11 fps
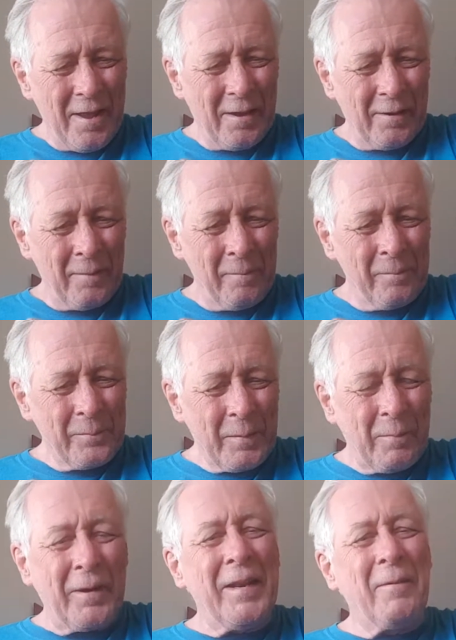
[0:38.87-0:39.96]
But
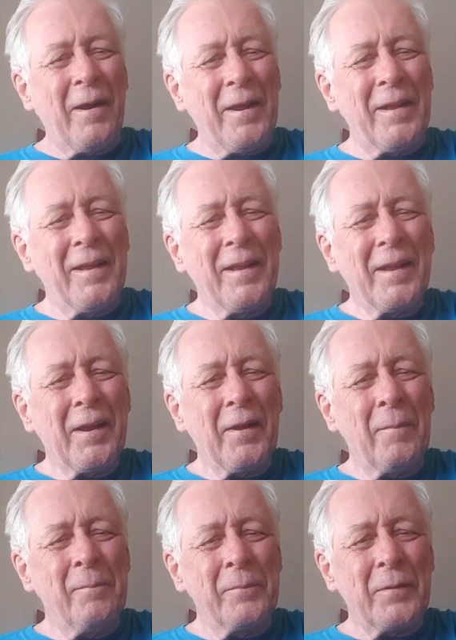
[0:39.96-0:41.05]
anyway,
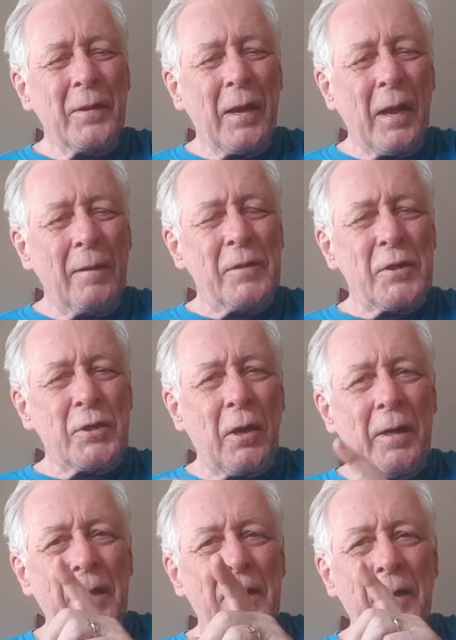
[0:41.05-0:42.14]
I've
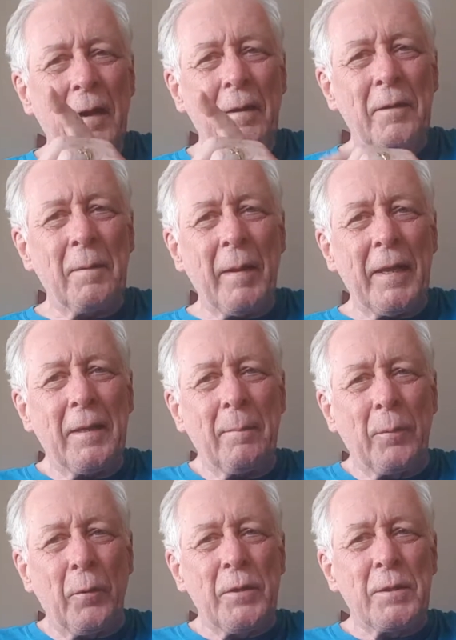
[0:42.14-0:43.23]
decided I'm going to make a
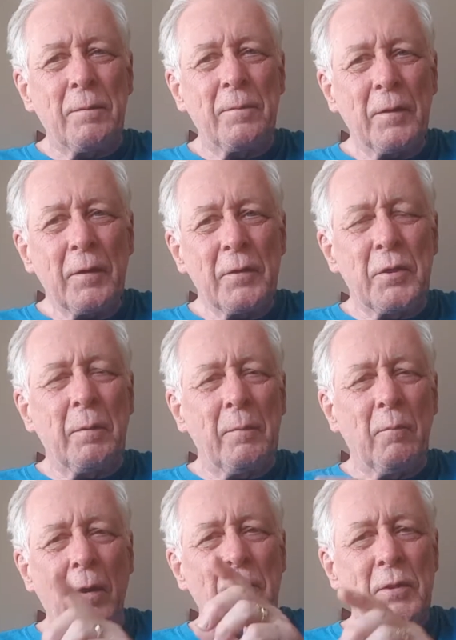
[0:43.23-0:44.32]
point of
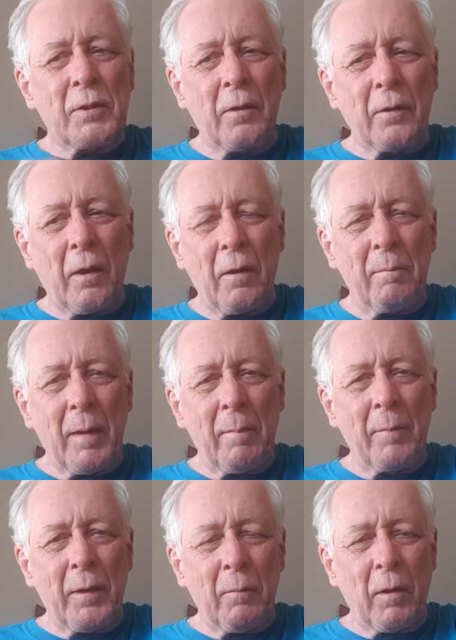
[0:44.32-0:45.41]
doing one song that I
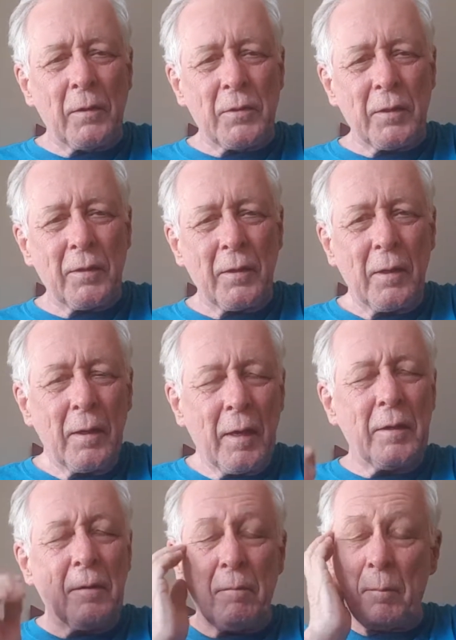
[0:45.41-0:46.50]
remember you wanted,
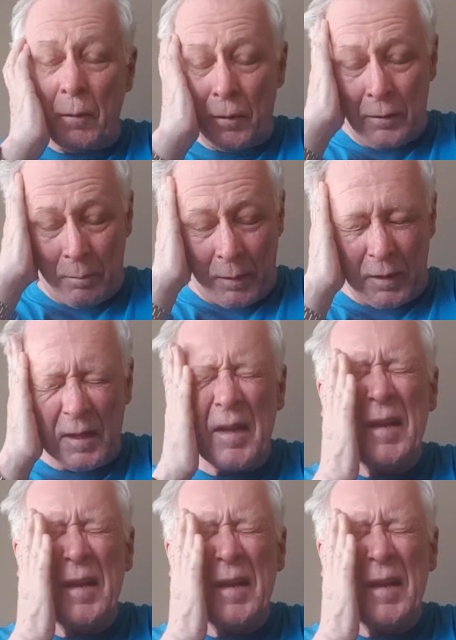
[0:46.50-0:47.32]
and you've reminded me.